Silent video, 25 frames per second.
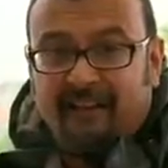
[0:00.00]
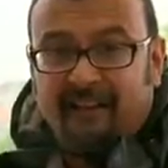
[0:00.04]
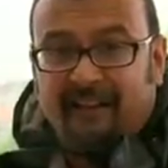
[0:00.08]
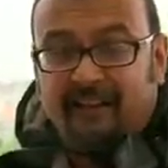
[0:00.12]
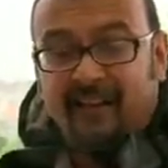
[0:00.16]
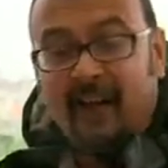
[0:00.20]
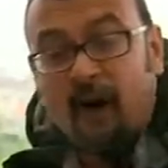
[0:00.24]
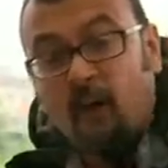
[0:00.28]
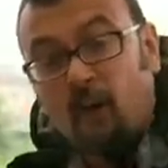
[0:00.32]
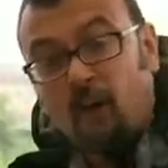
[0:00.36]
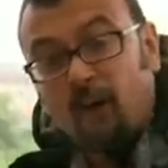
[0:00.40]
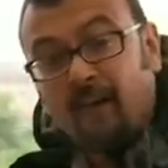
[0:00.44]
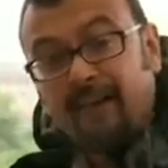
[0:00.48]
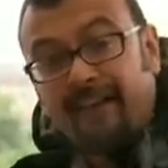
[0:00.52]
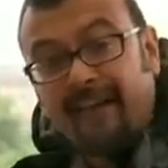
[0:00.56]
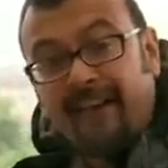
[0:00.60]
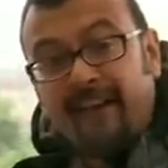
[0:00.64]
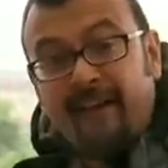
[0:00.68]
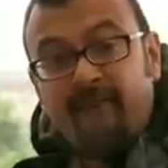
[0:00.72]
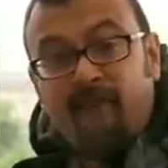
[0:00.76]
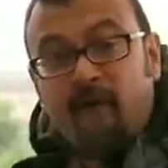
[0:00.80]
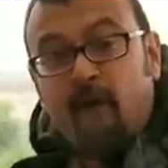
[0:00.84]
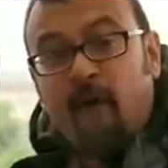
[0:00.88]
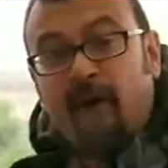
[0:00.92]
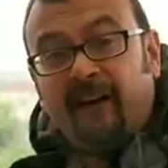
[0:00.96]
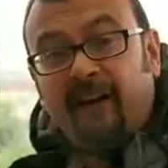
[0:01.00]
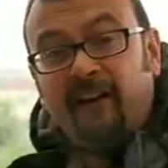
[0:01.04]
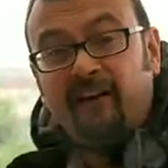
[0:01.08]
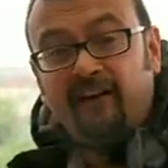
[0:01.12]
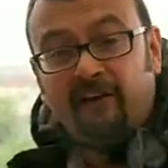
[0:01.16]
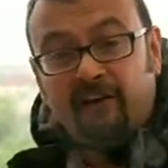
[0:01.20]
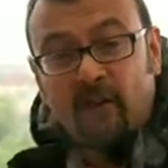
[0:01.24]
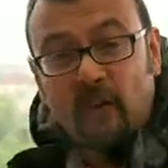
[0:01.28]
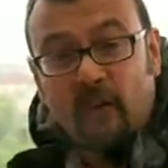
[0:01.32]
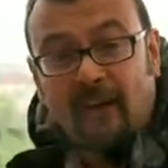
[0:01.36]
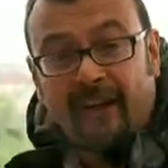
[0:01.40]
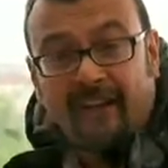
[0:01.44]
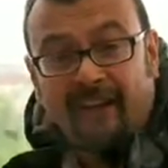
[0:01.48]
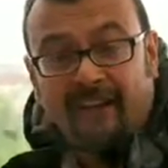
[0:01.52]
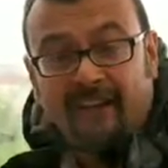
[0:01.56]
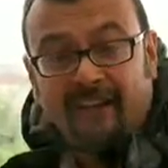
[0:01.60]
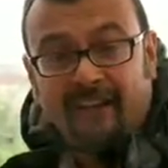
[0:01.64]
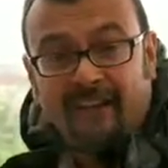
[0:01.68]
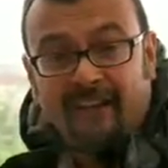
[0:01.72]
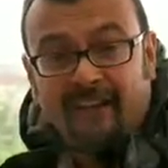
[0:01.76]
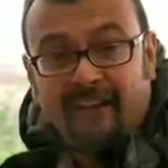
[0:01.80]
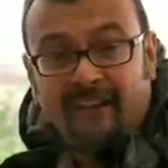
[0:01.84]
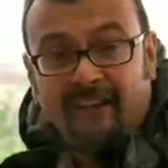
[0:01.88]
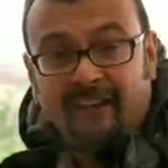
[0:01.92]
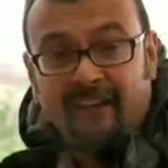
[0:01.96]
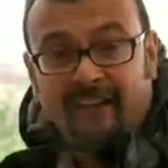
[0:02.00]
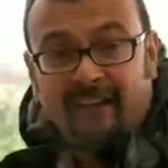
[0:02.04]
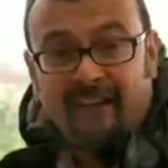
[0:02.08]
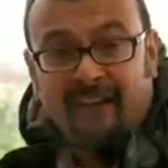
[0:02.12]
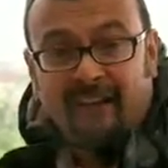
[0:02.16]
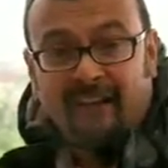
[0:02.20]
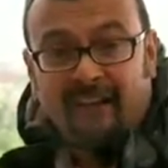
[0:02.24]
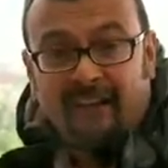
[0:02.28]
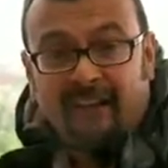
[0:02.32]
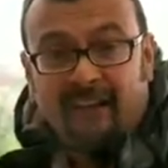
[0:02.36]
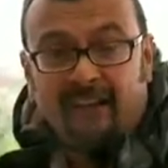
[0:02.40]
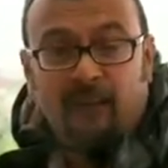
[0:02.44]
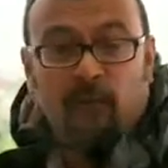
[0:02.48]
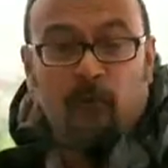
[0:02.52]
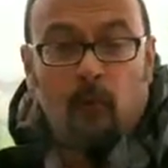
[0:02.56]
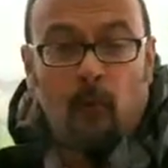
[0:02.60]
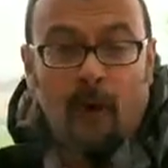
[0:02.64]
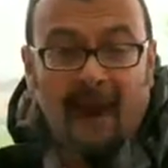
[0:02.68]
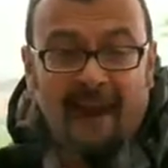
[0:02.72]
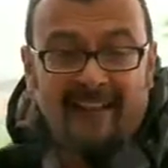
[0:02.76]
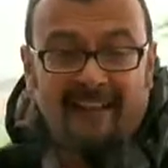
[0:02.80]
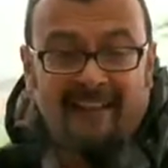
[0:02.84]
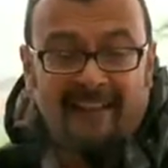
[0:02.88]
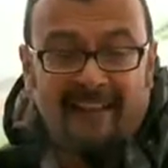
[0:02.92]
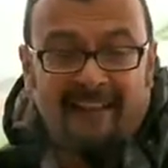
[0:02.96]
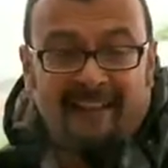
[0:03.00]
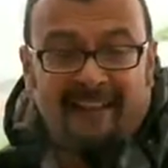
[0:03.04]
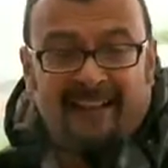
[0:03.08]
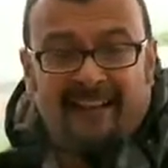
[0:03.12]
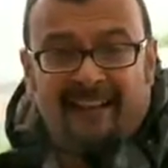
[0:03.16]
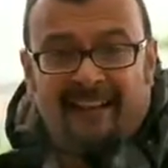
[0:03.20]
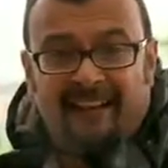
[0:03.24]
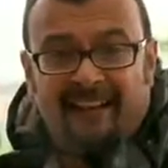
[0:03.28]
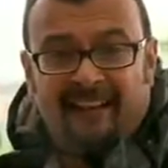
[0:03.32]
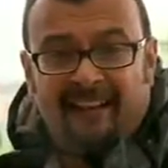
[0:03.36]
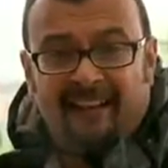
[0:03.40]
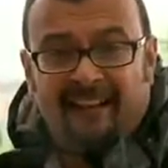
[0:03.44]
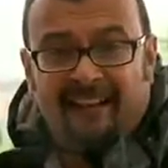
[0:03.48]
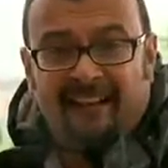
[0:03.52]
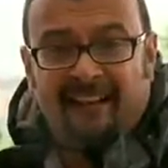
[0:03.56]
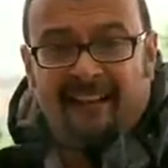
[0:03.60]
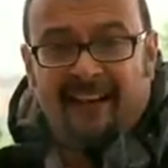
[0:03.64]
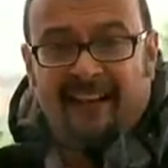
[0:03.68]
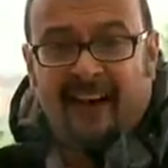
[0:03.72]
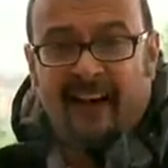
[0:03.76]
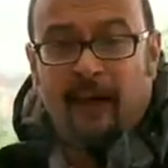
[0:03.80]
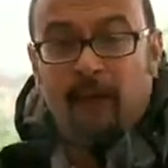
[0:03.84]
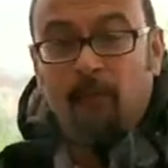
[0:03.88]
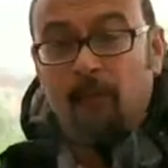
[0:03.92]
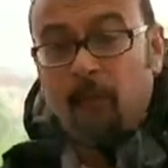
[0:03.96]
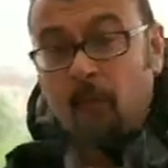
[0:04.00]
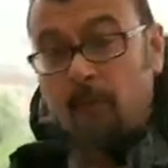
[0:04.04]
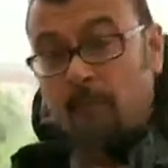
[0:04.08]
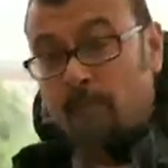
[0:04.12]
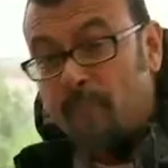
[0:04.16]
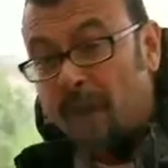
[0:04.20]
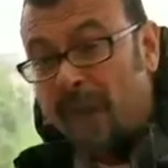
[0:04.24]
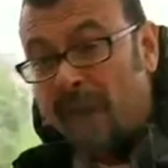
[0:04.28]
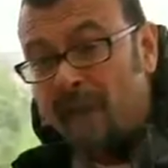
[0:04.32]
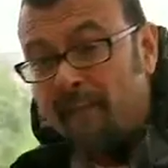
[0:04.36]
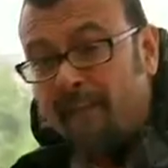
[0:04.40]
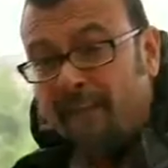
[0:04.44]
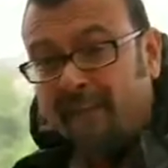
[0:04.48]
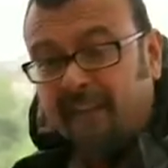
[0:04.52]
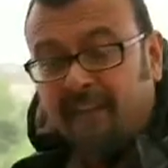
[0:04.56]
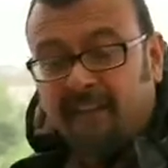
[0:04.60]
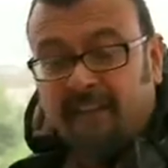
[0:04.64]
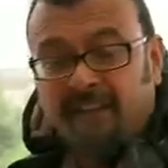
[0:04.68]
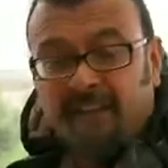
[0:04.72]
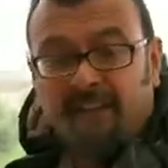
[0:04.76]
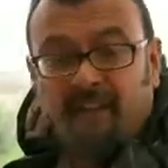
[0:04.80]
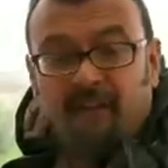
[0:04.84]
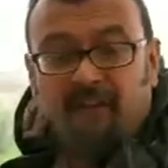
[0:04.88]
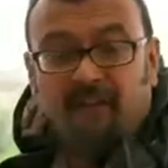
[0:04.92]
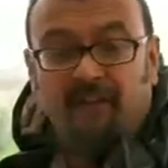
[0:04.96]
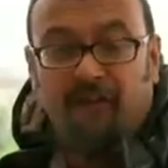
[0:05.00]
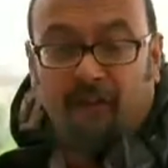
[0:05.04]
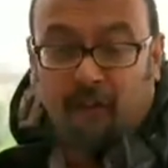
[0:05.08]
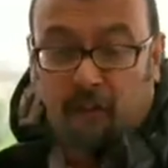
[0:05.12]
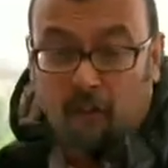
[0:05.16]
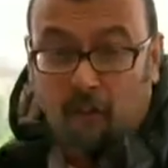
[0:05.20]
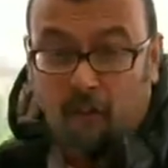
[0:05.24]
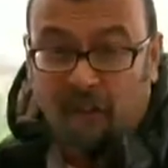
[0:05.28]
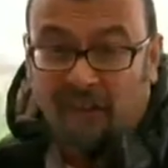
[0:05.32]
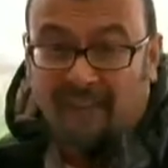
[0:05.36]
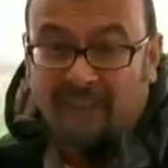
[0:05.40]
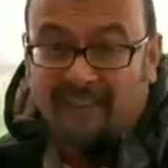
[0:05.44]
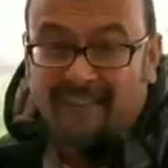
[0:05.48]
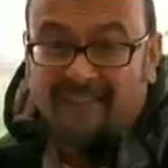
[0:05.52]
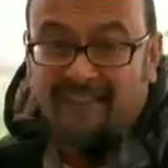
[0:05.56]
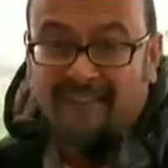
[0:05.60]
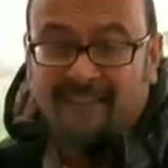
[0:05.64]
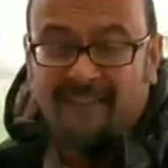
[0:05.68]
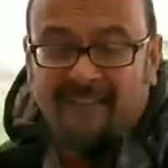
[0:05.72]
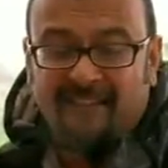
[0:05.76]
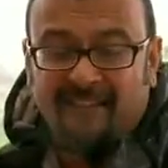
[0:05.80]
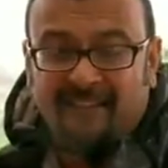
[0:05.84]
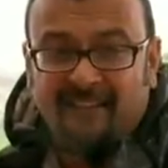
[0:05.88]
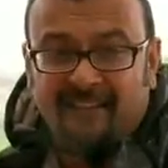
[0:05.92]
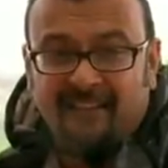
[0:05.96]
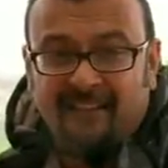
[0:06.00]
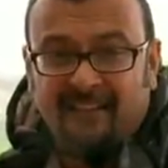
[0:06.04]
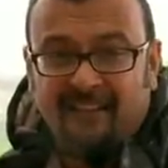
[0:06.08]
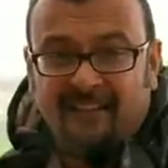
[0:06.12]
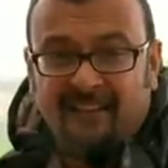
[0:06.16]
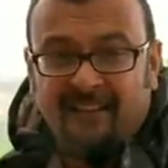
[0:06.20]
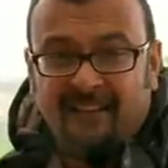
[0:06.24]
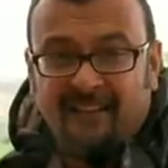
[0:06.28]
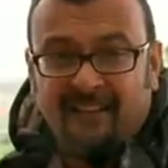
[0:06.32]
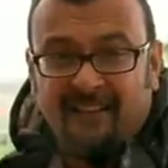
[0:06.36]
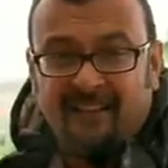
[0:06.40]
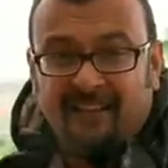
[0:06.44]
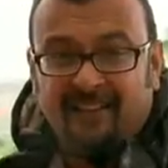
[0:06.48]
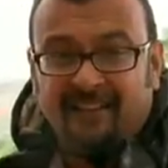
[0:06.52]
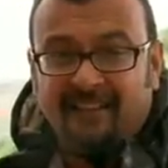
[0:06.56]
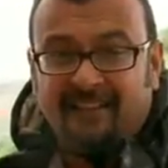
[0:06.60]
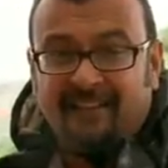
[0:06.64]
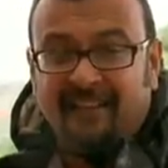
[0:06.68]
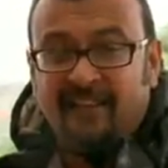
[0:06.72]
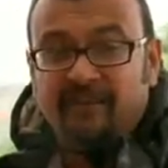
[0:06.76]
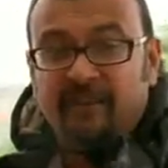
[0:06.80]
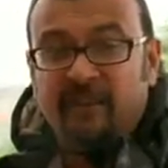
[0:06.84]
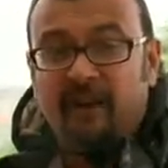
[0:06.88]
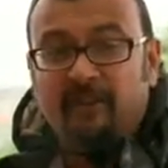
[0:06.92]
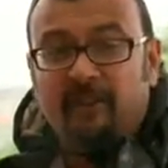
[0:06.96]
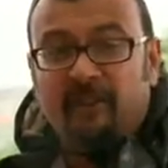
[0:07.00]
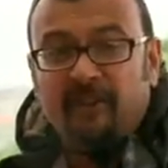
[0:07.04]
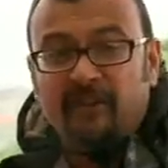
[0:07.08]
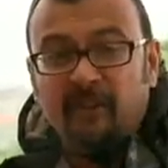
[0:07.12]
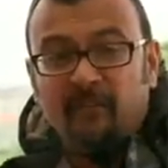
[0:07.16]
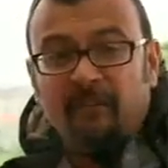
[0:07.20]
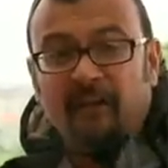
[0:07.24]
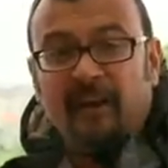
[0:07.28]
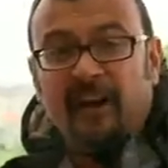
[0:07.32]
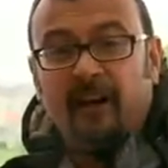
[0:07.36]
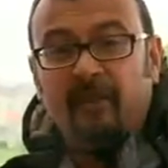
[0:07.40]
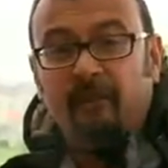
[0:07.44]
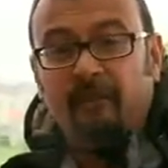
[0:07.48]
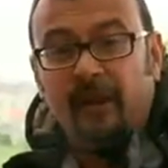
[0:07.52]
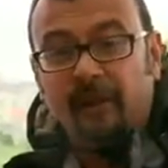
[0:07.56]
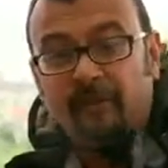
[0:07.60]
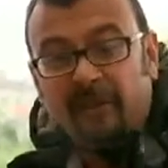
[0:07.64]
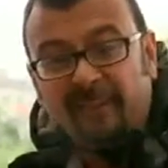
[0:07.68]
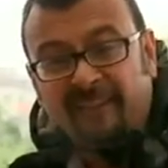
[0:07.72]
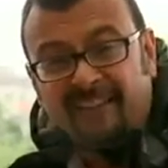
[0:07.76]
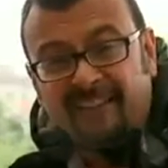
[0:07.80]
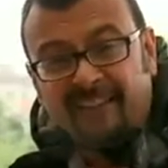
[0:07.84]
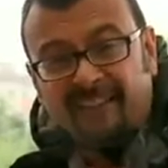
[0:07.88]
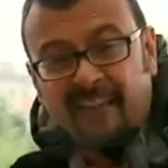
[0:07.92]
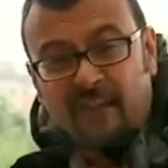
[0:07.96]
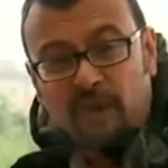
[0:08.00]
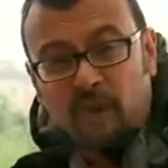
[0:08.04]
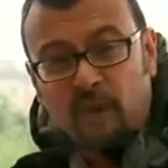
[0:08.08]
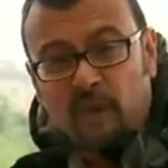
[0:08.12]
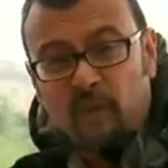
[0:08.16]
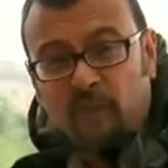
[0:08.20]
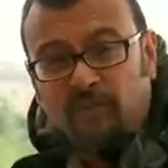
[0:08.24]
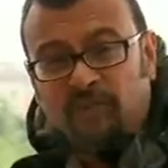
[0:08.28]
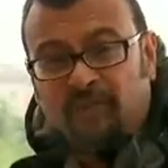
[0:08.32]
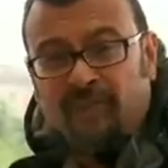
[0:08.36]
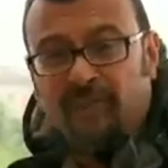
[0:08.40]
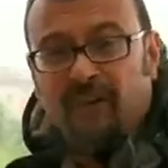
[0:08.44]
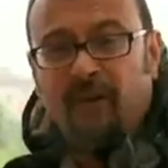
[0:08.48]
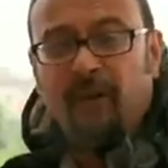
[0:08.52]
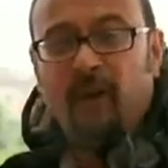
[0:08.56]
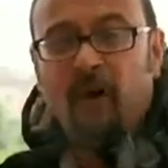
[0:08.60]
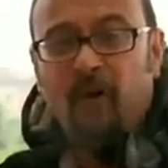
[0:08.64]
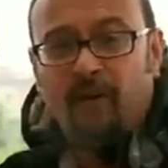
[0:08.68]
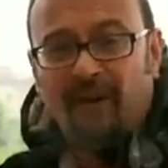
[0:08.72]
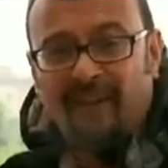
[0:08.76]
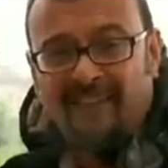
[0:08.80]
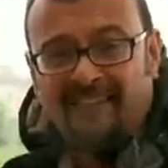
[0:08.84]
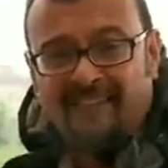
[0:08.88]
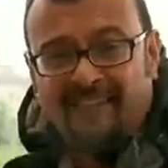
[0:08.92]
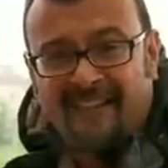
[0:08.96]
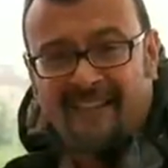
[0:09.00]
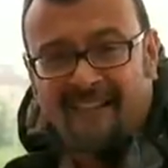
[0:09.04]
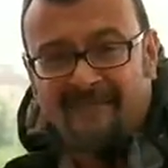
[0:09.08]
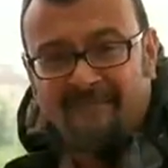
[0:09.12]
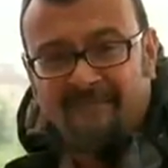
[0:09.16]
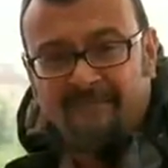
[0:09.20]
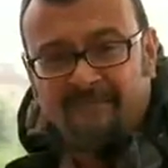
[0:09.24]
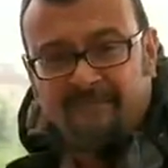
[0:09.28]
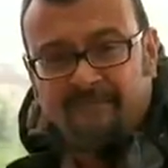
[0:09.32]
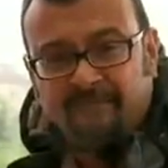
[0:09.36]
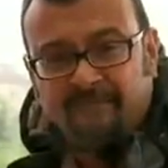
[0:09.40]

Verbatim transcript: So now all that everyone is doing is waiting and preparing for the worst. Sanjay Majumdar, BBC News, Orissa.